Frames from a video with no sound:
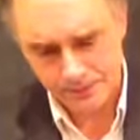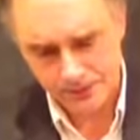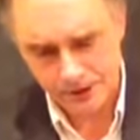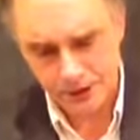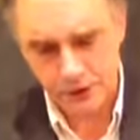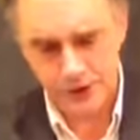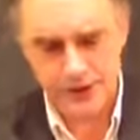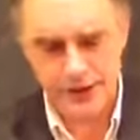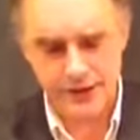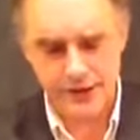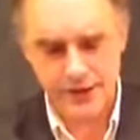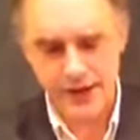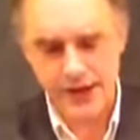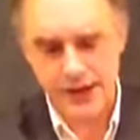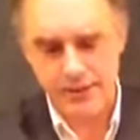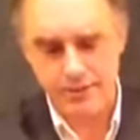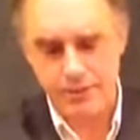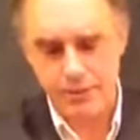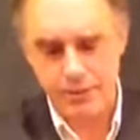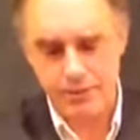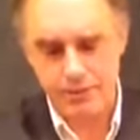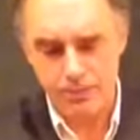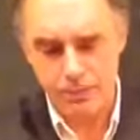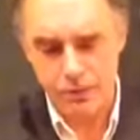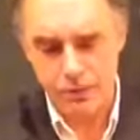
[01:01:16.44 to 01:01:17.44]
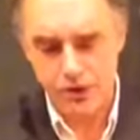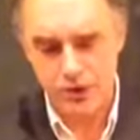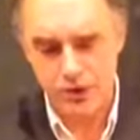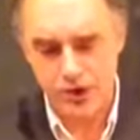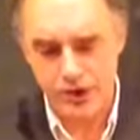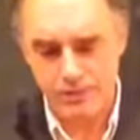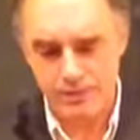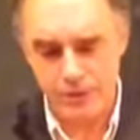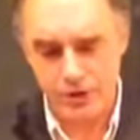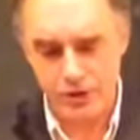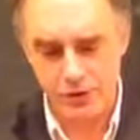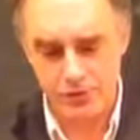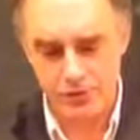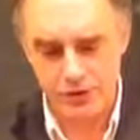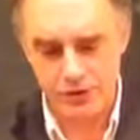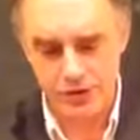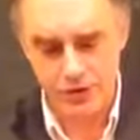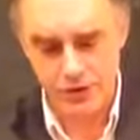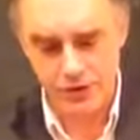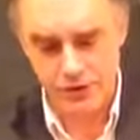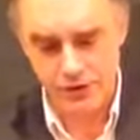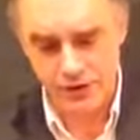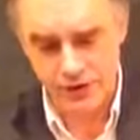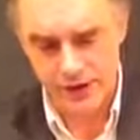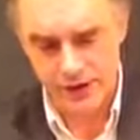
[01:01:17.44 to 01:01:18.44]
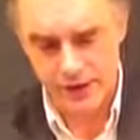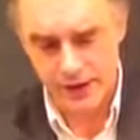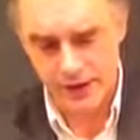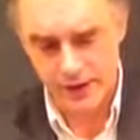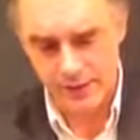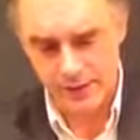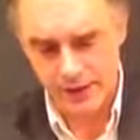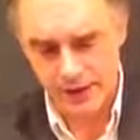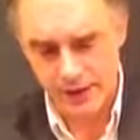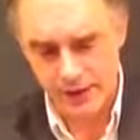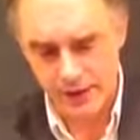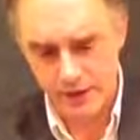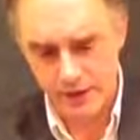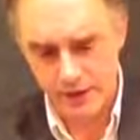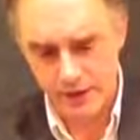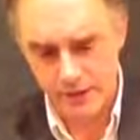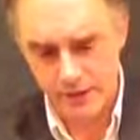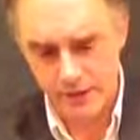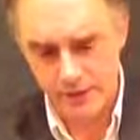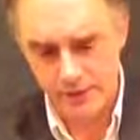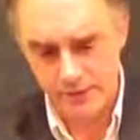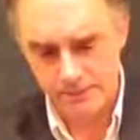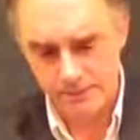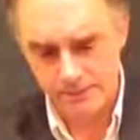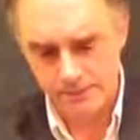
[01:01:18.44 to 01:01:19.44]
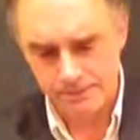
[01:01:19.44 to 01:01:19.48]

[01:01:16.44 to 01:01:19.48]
So he's kind of pu- pushing up tombstones there, you might note.